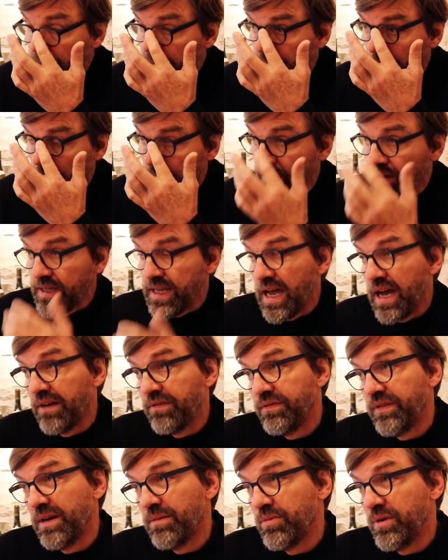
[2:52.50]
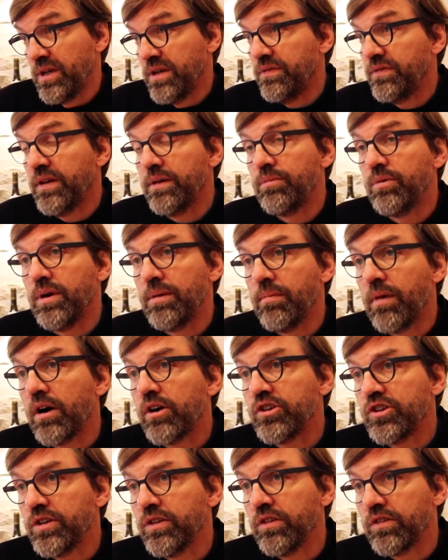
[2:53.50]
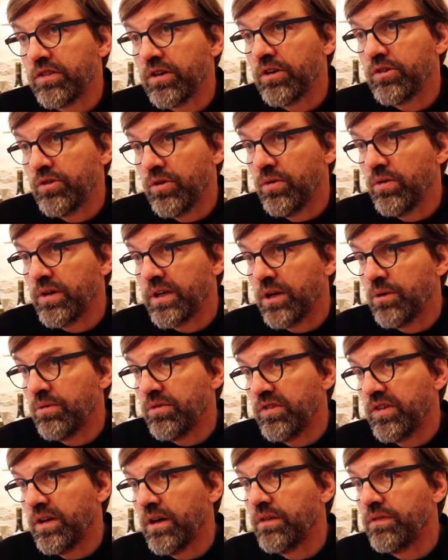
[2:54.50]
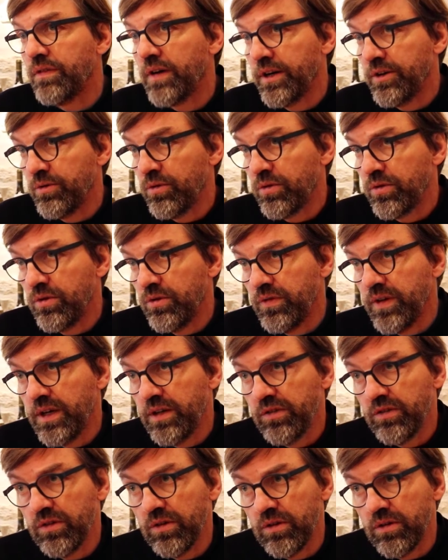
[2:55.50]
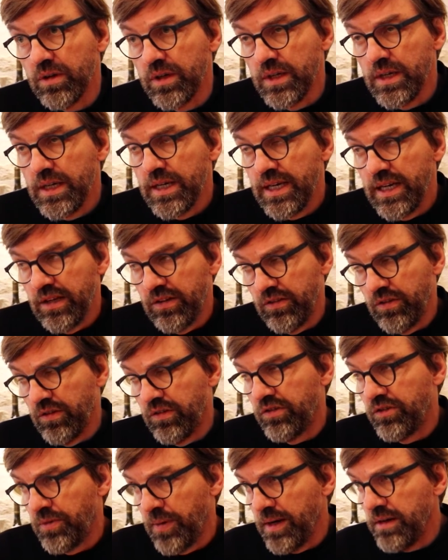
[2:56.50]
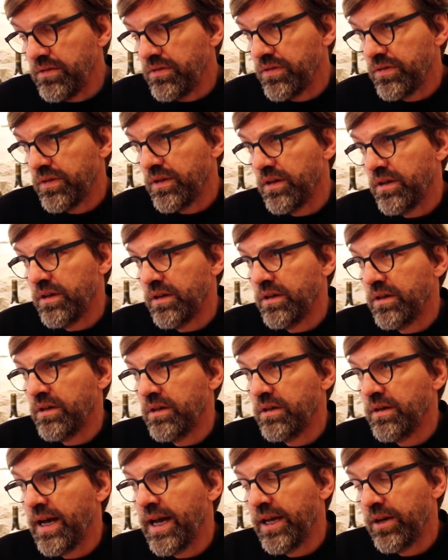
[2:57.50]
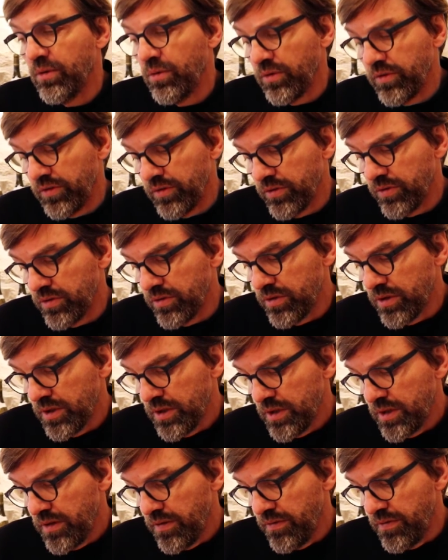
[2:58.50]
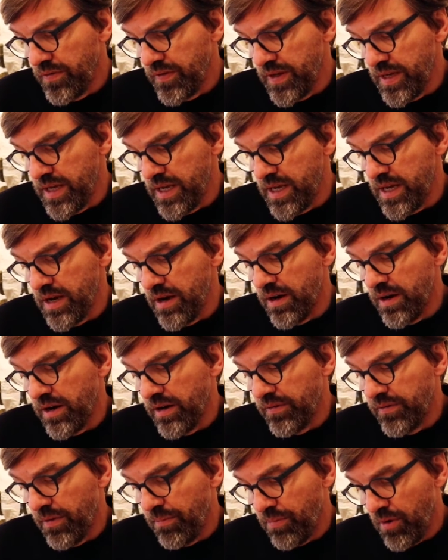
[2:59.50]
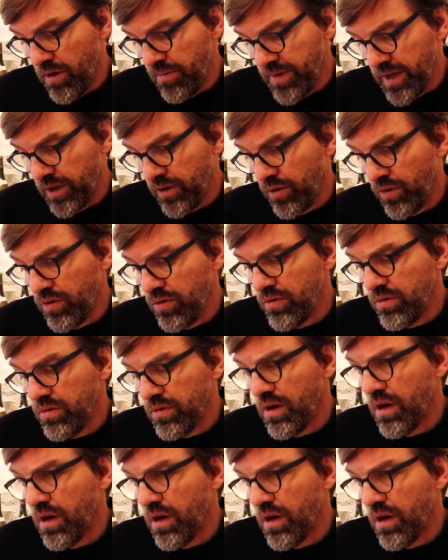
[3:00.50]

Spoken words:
probably February, March, and start to look, I would say, our final cuvée. So it's a strength, and also the Premier Cru